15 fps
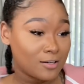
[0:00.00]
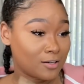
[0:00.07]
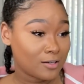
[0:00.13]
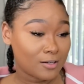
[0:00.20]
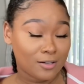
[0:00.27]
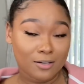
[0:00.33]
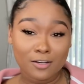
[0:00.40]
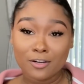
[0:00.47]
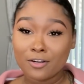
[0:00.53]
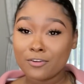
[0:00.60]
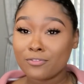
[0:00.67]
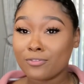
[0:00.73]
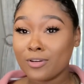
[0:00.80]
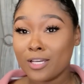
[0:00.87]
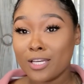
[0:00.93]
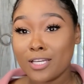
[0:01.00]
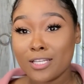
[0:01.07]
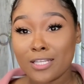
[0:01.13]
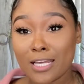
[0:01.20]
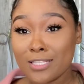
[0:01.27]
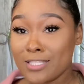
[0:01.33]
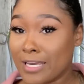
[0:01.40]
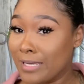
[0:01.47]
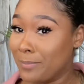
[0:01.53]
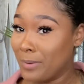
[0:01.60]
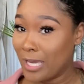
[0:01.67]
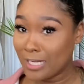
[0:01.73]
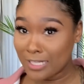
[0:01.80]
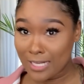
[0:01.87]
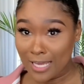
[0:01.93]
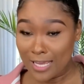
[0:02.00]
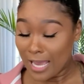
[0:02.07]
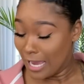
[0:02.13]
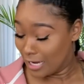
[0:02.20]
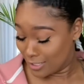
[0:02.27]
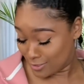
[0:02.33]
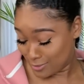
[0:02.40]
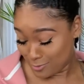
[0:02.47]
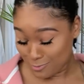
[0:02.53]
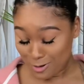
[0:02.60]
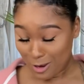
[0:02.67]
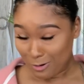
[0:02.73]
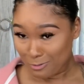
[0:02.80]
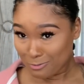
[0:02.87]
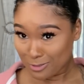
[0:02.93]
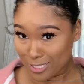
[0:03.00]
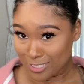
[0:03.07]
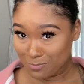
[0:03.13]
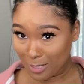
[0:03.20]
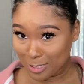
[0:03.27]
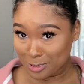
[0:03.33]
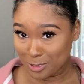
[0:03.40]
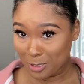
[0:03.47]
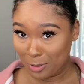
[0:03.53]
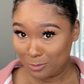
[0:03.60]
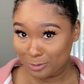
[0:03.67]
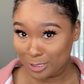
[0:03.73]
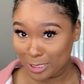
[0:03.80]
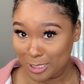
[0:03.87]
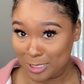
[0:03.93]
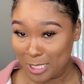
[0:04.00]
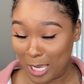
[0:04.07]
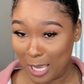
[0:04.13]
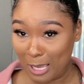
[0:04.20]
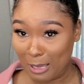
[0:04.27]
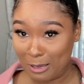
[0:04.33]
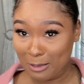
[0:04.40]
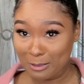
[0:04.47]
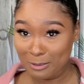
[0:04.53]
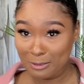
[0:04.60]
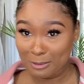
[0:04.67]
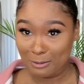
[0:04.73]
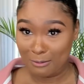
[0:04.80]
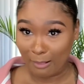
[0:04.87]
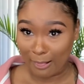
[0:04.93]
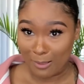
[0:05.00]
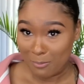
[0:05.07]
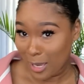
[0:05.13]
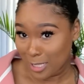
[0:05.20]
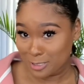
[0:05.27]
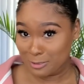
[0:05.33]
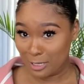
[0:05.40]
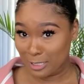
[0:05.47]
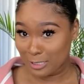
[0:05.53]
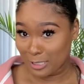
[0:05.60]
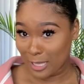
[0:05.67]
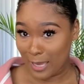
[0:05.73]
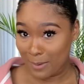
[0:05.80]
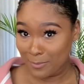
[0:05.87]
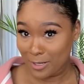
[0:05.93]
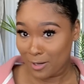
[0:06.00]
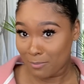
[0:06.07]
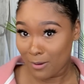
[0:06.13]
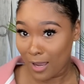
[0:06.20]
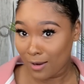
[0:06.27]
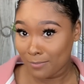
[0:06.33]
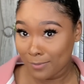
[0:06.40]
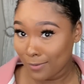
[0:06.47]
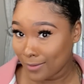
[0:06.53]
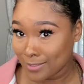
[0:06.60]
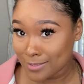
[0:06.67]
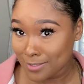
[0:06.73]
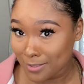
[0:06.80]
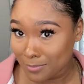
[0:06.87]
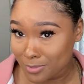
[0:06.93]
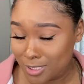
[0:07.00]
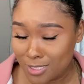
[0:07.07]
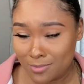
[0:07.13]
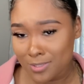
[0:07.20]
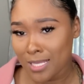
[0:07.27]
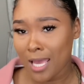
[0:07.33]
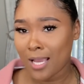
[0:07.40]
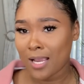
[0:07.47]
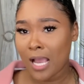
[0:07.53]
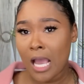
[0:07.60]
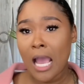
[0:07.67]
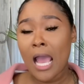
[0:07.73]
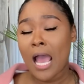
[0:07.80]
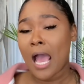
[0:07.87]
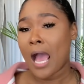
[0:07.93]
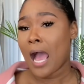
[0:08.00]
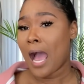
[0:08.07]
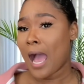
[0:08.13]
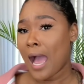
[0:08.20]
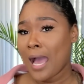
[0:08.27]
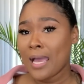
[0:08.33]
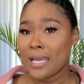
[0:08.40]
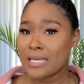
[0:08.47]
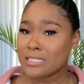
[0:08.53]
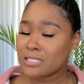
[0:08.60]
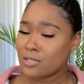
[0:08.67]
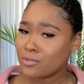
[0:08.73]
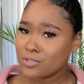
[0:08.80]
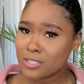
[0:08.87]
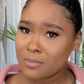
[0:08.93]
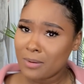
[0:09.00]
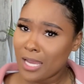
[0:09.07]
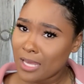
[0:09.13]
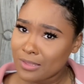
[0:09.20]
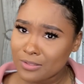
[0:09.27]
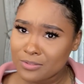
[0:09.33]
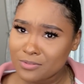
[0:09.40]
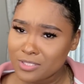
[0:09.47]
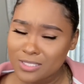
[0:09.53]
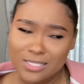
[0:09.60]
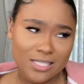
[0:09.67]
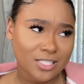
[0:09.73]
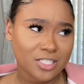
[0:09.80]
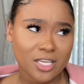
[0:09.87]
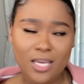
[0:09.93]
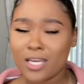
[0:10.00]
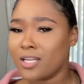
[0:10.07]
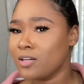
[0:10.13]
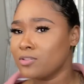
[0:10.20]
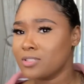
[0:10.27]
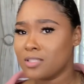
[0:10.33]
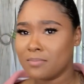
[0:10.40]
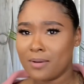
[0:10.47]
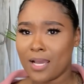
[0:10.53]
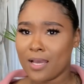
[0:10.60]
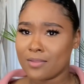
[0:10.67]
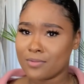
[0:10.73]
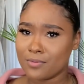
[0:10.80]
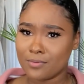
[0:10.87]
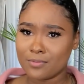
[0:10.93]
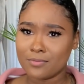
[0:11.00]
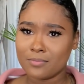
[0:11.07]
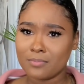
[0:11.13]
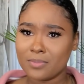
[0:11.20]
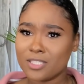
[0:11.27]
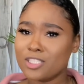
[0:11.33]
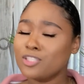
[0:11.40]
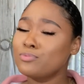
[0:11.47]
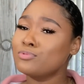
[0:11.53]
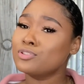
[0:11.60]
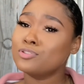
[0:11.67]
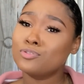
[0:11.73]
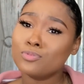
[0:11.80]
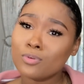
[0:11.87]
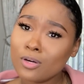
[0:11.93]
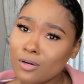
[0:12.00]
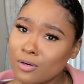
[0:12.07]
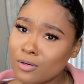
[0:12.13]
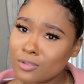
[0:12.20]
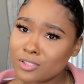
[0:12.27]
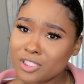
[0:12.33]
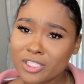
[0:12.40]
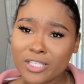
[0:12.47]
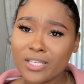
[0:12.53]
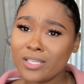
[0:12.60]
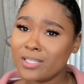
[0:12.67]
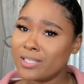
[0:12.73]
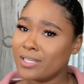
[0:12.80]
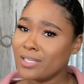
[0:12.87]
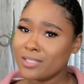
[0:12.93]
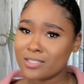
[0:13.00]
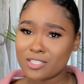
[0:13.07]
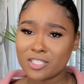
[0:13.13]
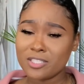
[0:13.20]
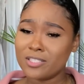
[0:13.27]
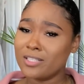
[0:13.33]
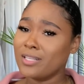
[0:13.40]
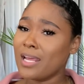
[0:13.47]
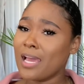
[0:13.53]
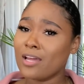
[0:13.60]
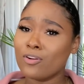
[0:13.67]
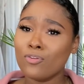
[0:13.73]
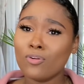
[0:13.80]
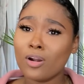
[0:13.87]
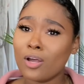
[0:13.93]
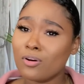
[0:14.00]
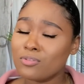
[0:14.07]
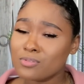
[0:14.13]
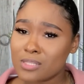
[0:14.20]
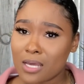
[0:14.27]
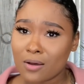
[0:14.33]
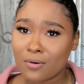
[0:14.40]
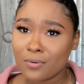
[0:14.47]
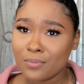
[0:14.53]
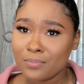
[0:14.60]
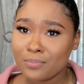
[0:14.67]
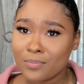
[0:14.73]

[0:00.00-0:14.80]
Her friend, they take it back to their house. You know, it's about to go down. He about to try to climb in her pocketbook and stuff. But she was like, I had to go to the bathroom. She said she had to go to the bathroom, but she was drunk. She didn't have no clothes on.